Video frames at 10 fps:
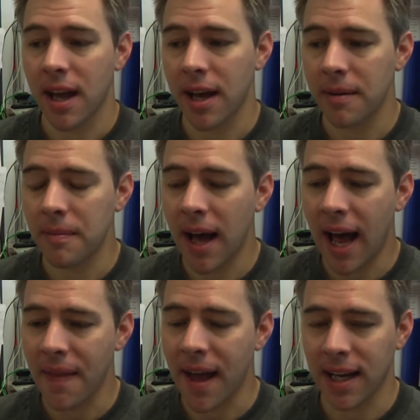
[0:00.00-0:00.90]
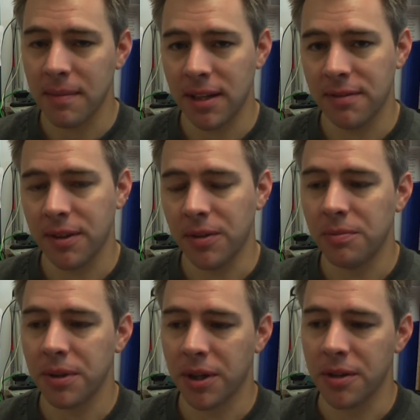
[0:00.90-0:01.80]
and that can be
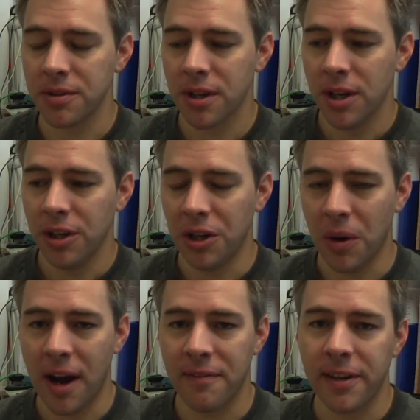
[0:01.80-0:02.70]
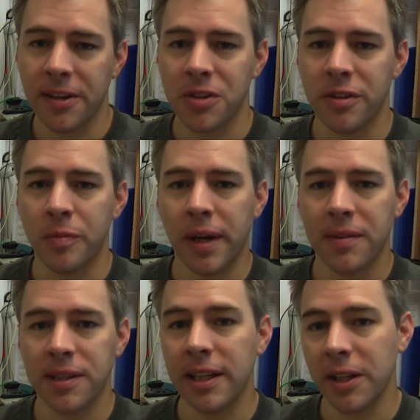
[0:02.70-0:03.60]
difficult because you don't have the luxury of being
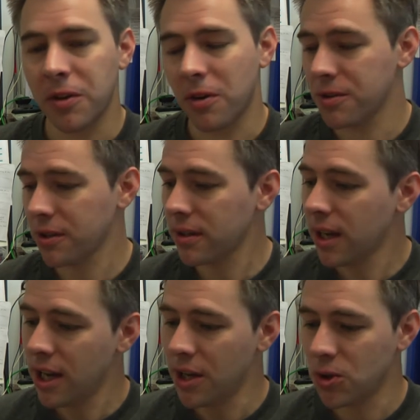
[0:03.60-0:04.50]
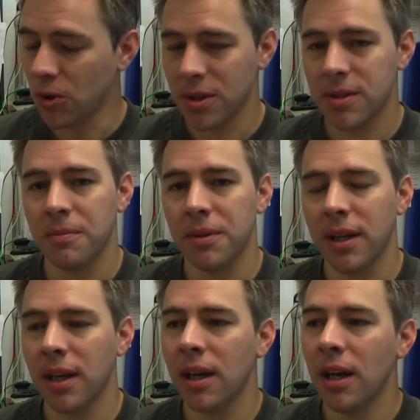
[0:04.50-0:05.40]
able to lean across and talk to
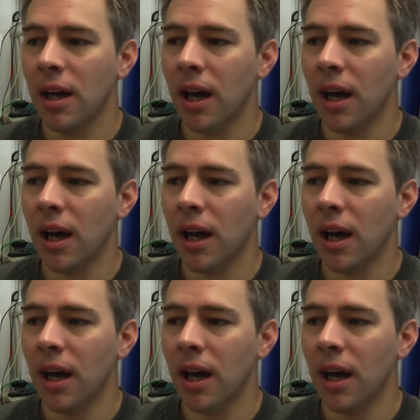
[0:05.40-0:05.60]
somebody